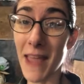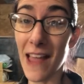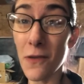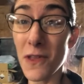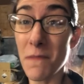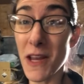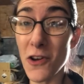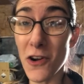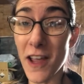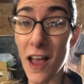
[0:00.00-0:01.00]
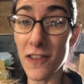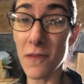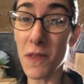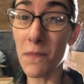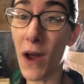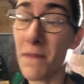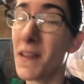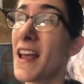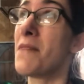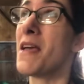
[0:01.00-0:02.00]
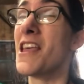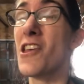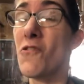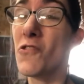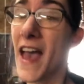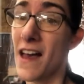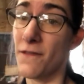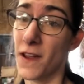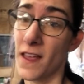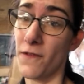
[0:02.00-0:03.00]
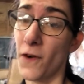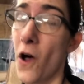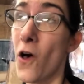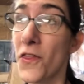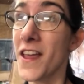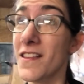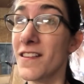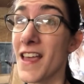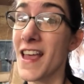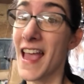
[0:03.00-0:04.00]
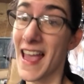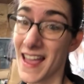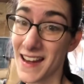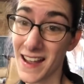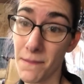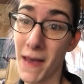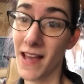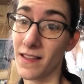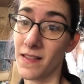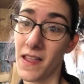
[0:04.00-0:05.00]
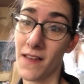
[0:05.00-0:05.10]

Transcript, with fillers: Kayla with McNerdy Costumes and Props and I am a huge advocate for all things geek and impacting the